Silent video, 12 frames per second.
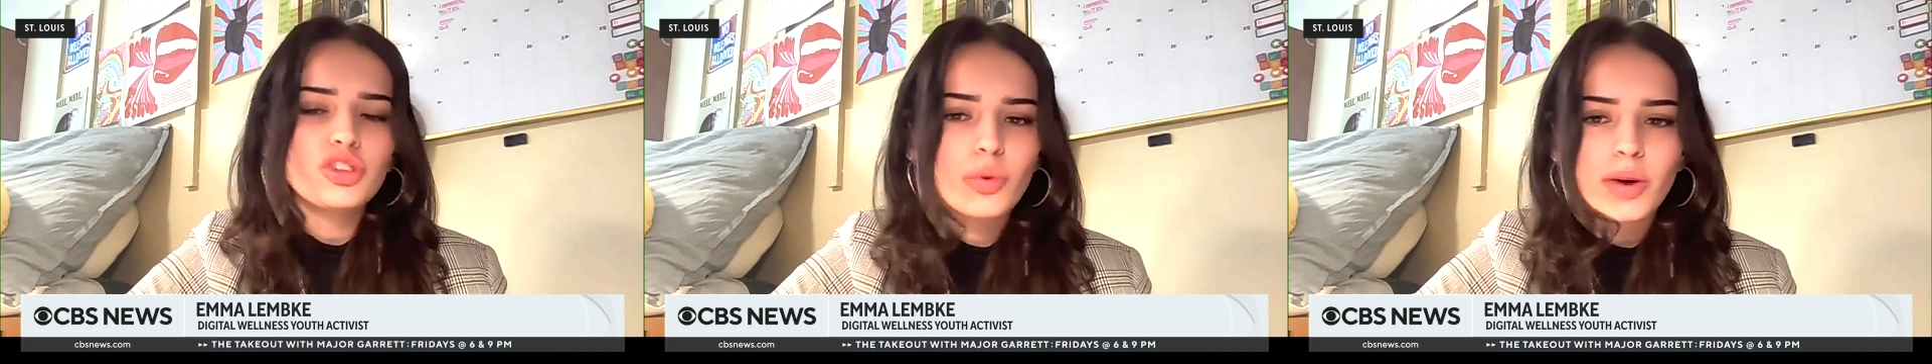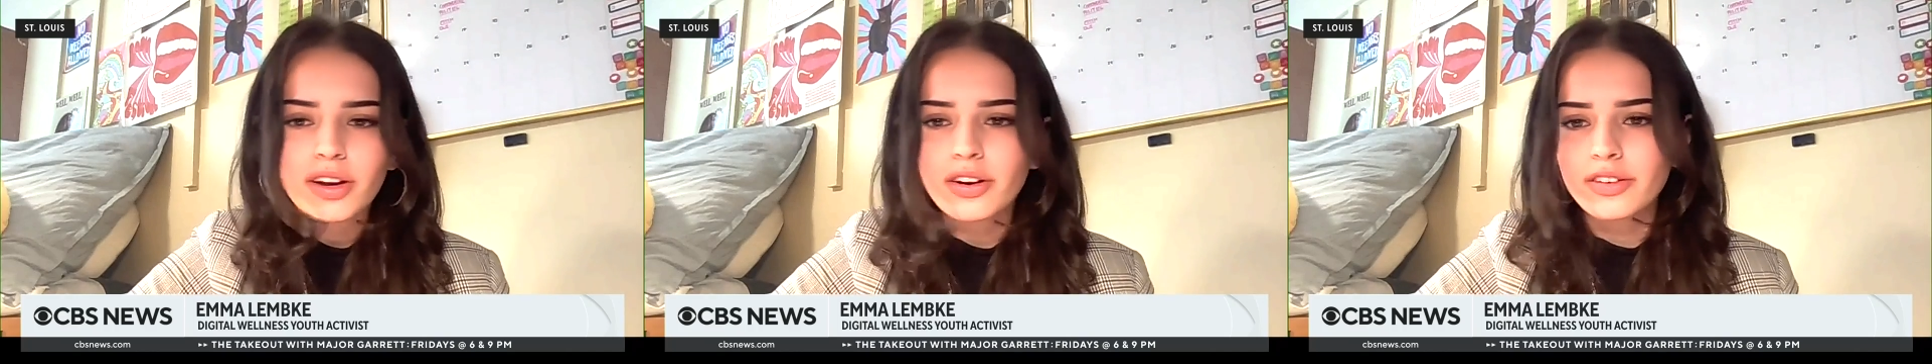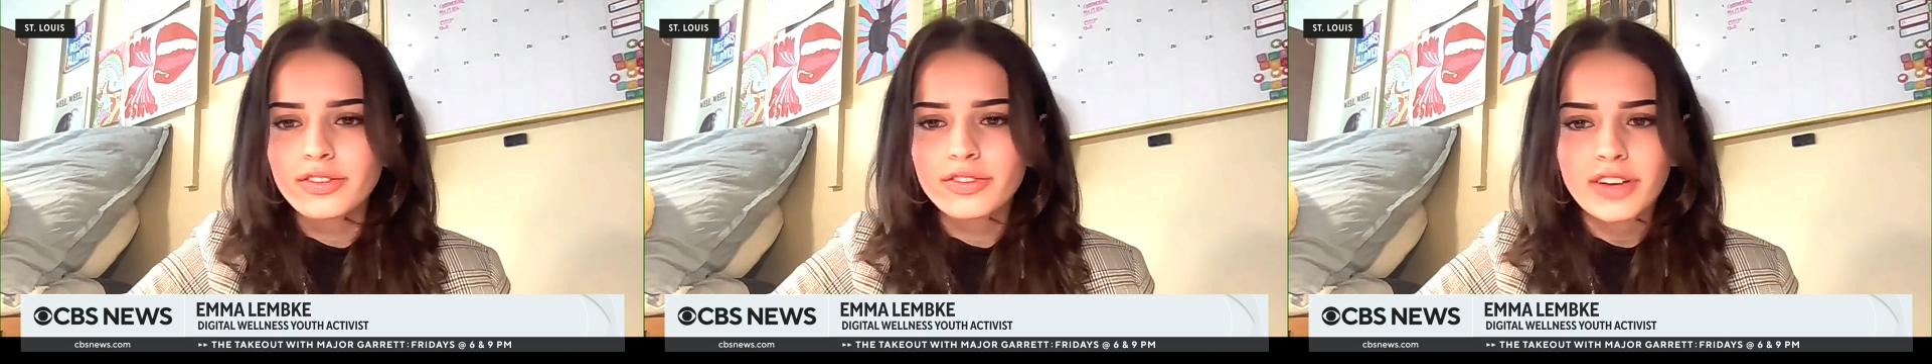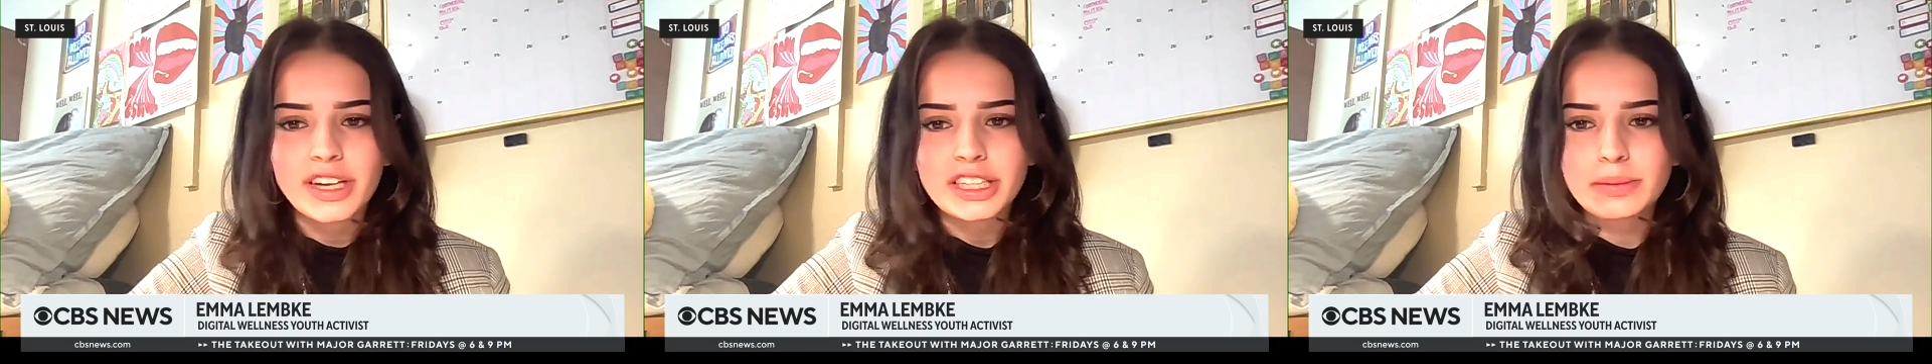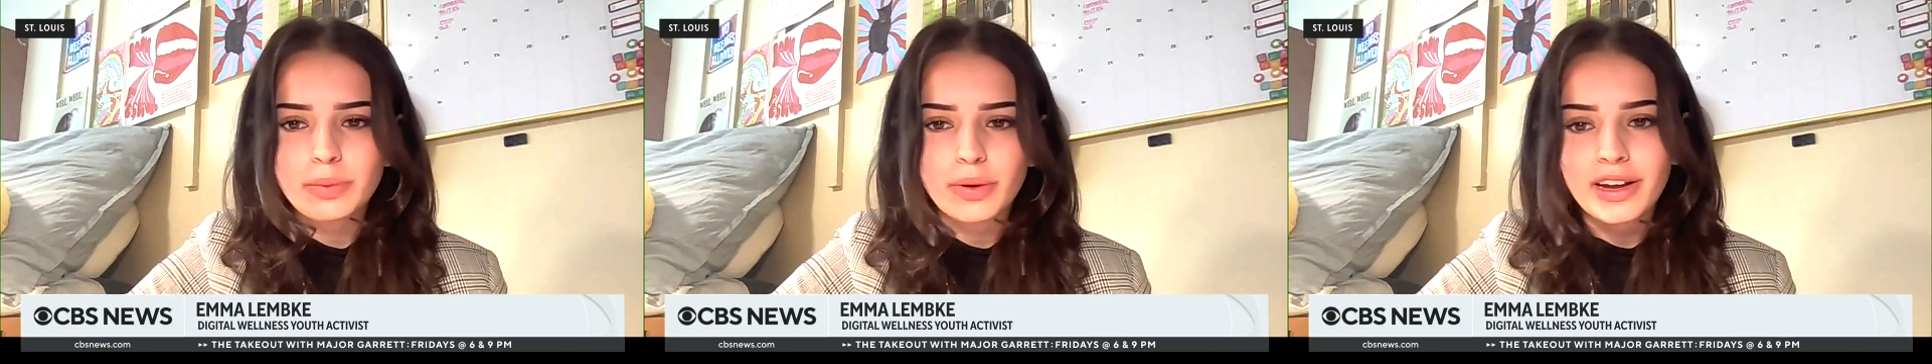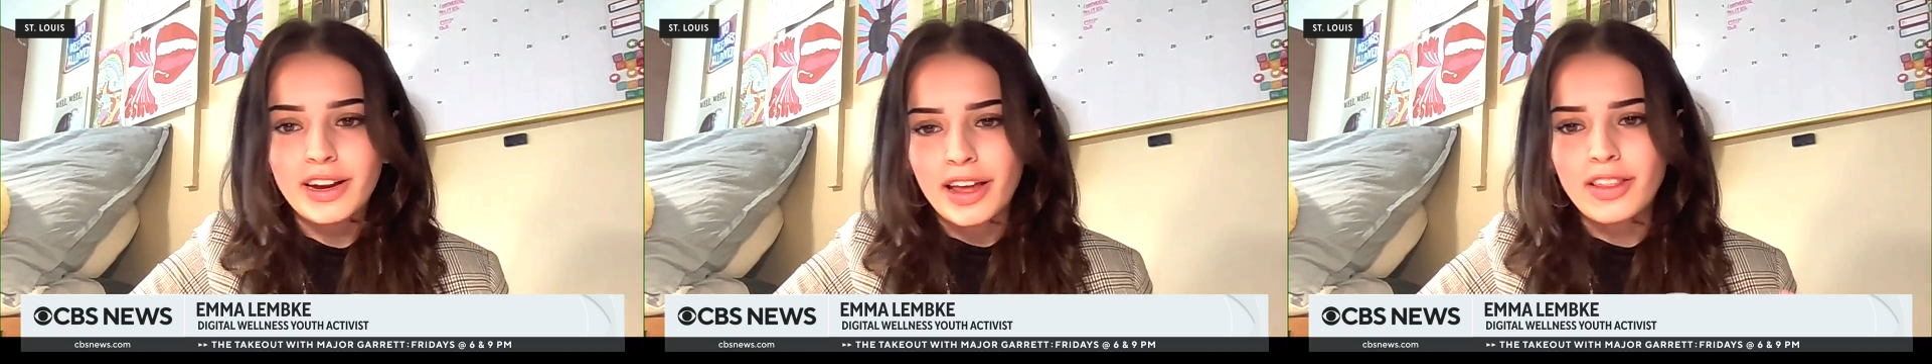Twitter,
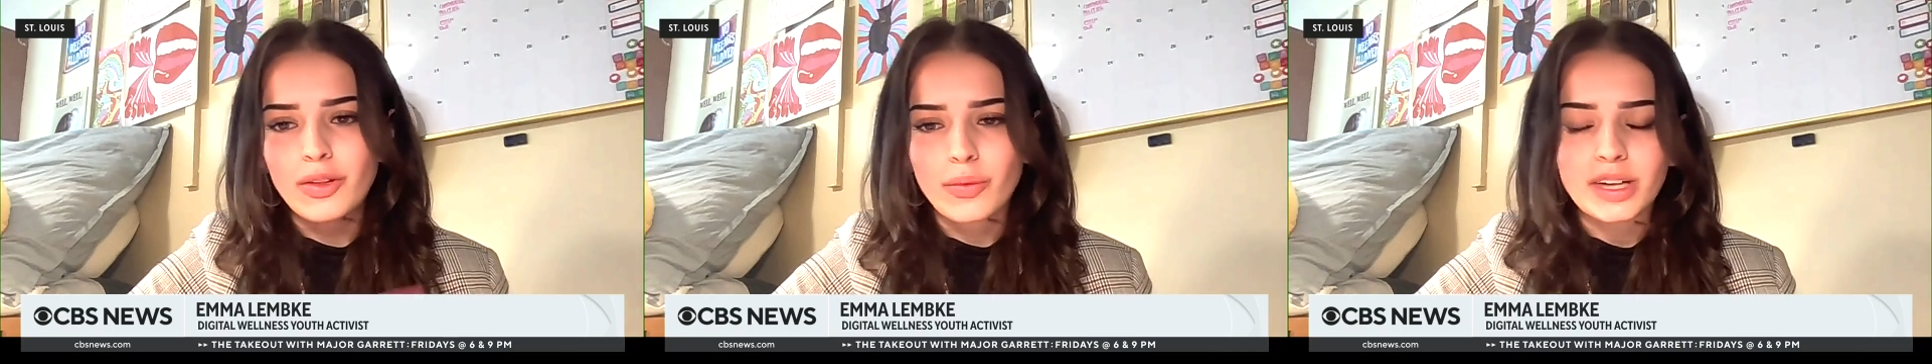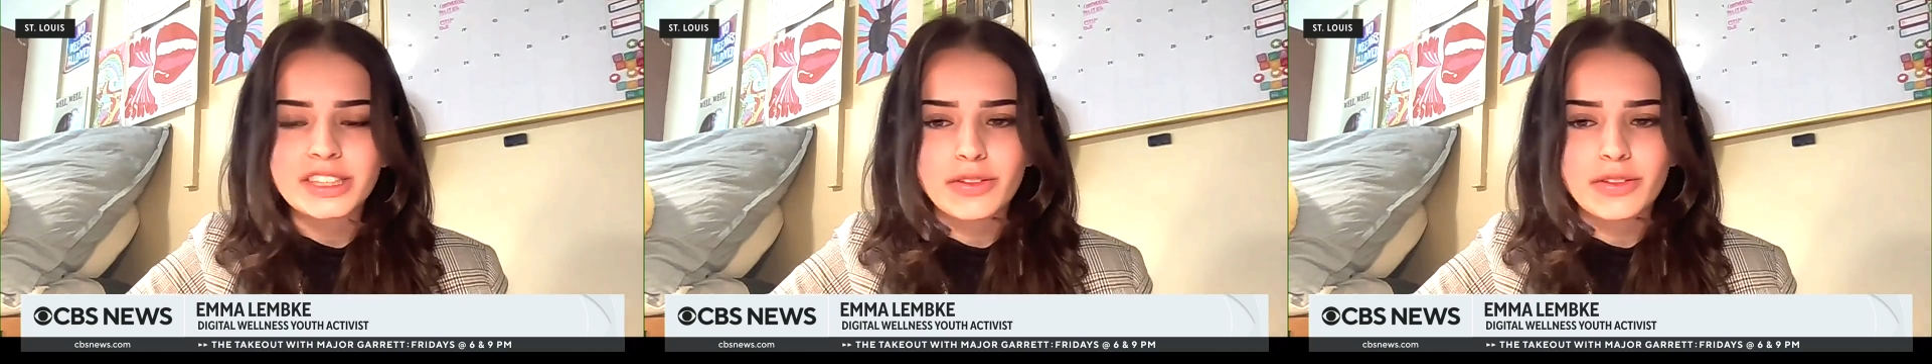Facebook, and, and the